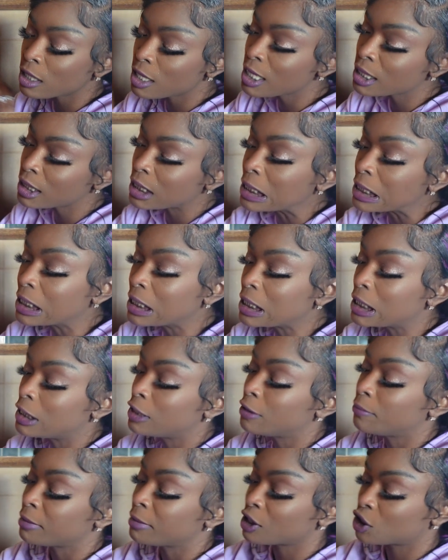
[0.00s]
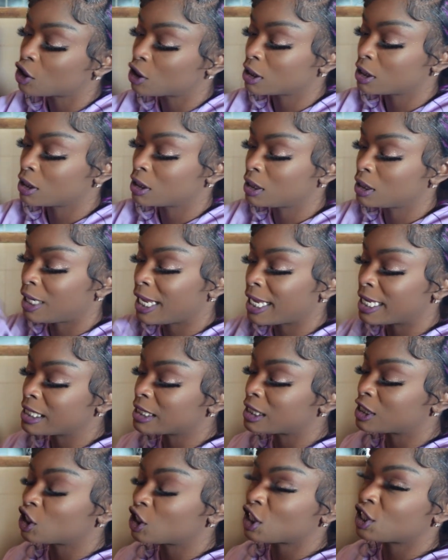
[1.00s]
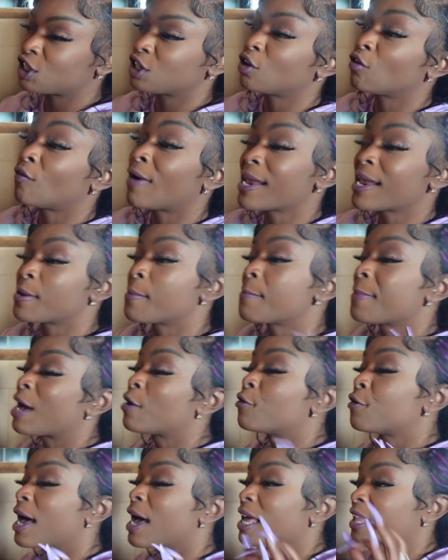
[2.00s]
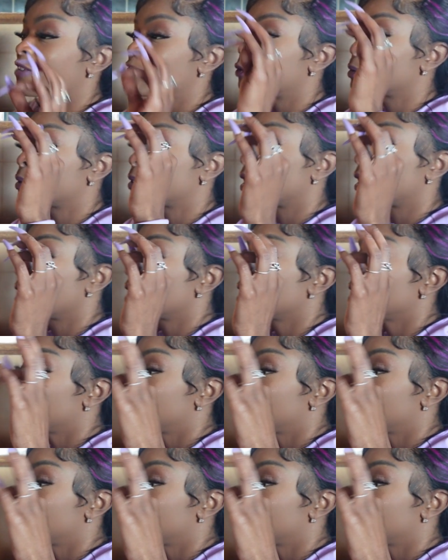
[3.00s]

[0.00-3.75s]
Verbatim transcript: it's a good little mixture like it's just the right amount i can say